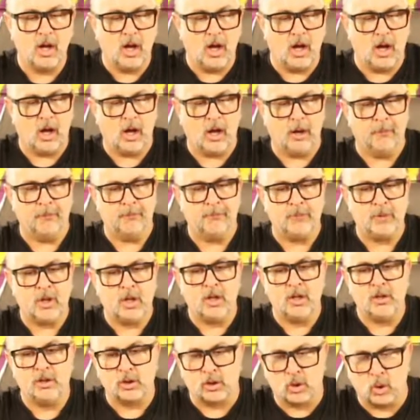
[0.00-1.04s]

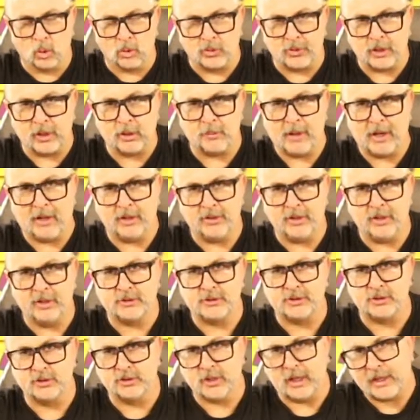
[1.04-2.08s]
The cool thing about
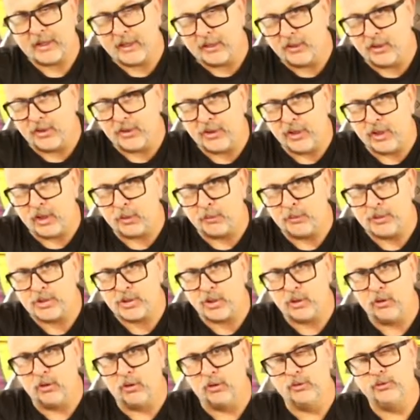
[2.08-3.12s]
this is, like in the thinner
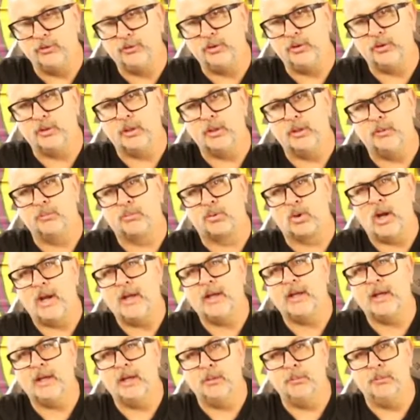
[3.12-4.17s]
materials, you can
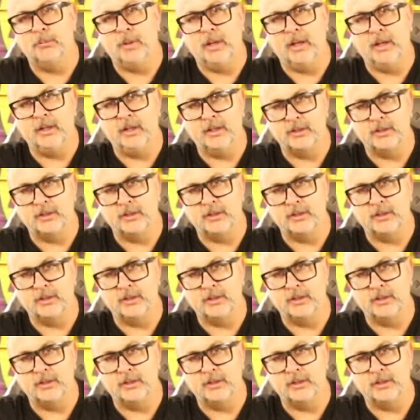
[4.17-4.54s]
break it and bend